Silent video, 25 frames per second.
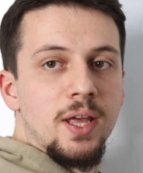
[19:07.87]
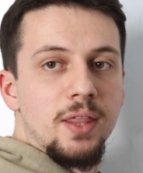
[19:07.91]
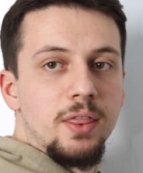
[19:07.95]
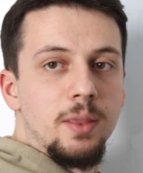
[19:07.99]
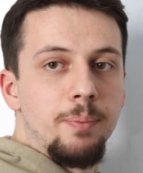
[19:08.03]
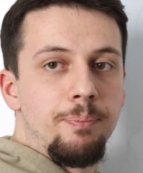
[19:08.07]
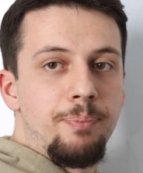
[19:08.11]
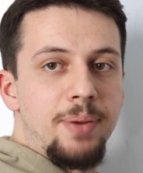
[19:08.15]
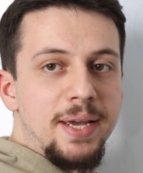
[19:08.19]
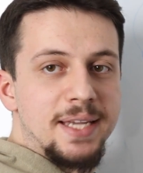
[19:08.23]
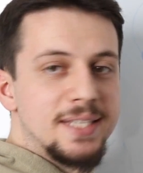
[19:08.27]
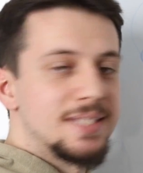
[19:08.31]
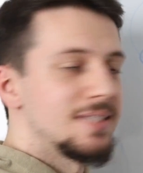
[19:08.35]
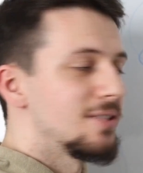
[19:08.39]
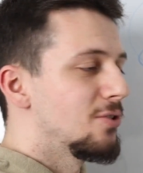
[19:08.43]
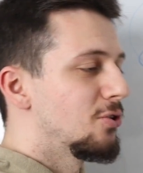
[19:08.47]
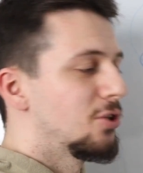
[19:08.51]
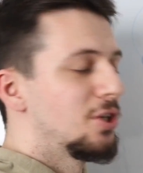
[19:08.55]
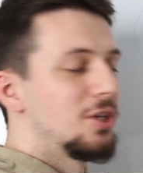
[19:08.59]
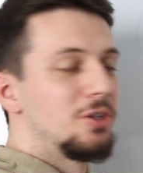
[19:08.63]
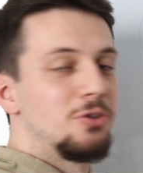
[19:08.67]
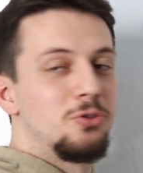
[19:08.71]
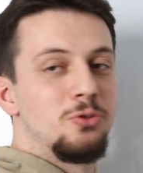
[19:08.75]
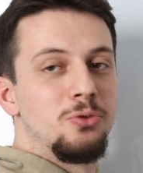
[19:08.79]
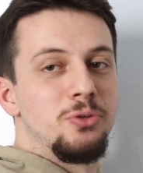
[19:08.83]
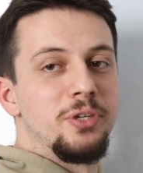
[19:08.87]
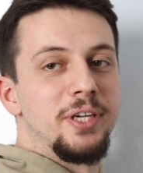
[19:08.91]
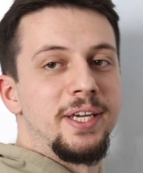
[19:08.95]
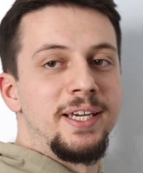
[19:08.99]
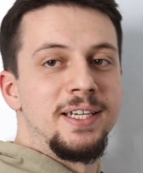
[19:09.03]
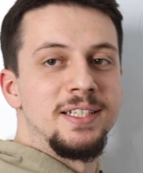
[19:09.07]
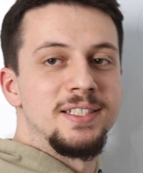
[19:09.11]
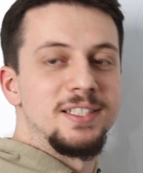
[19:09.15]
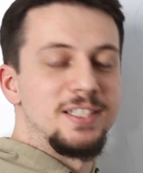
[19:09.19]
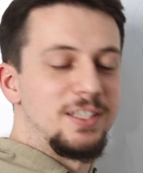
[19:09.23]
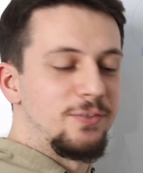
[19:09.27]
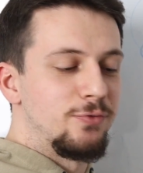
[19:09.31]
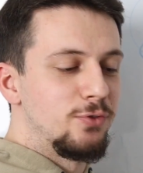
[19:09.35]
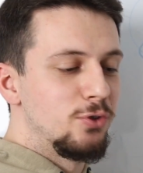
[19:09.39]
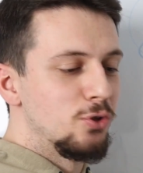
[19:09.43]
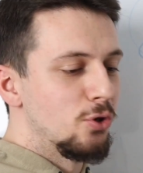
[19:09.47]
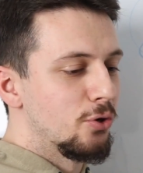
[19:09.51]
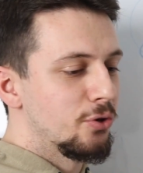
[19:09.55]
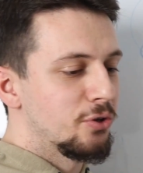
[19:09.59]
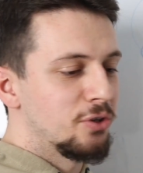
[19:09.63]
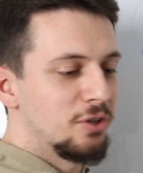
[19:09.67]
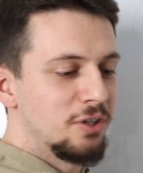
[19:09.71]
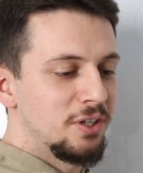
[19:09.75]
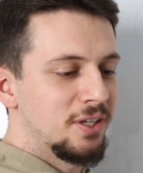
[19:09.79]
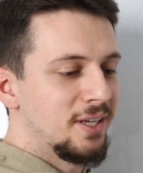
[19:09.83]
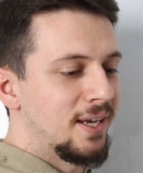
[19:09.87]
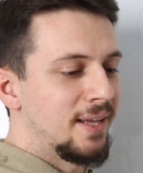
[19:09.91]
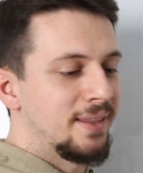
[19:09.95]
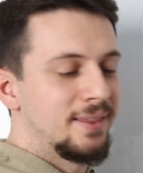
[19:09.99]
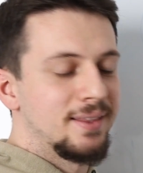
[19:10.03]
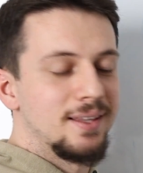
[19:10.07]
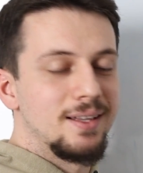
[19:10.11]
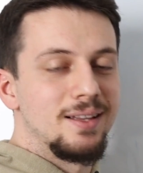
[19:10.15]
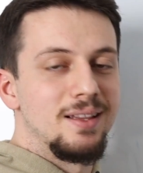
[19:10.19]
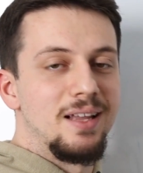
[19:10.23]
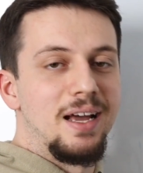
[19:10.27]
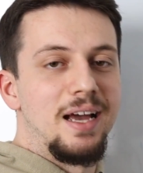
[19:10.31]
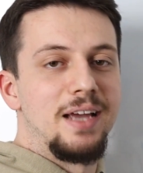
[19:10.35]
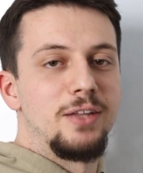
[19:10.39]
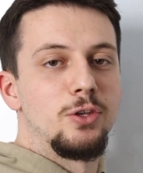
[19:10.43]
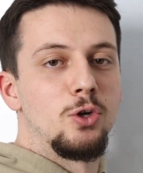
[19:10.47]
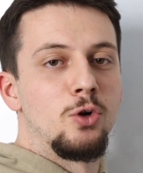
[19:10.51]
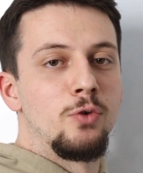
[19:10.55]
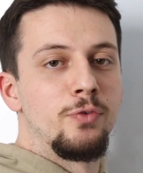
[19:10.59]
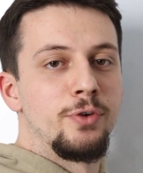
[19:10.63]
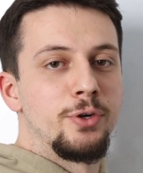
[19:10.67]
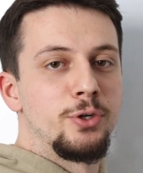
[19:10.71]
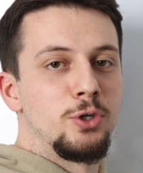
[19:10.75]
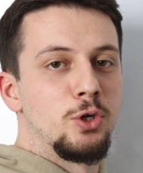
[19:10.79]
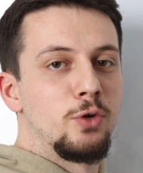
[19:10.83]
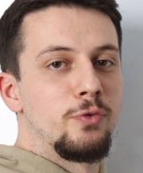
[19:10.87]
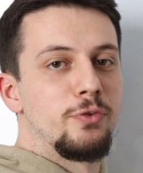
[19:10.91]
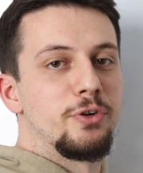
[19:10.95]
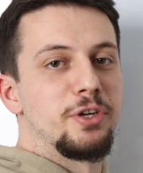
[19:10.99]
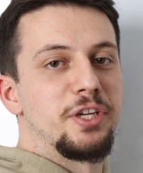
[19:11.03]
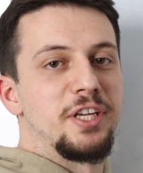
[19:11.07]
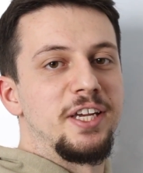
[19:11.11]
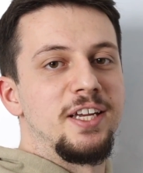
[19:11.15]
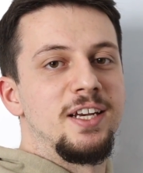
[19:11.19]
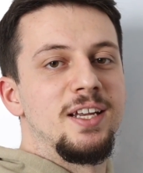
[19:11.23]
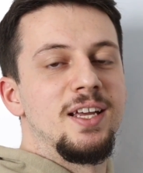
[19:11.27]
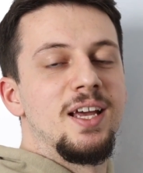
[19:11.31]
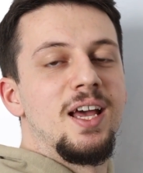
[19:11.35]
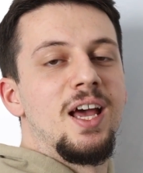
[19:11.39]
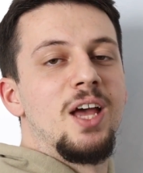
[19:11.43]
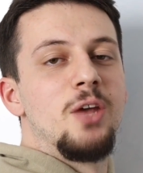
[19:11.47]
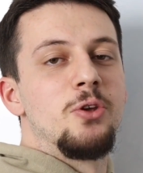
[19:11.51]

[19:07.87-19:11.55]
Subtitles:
the best thing you can do is, if you know you're gonna get the client over and over again,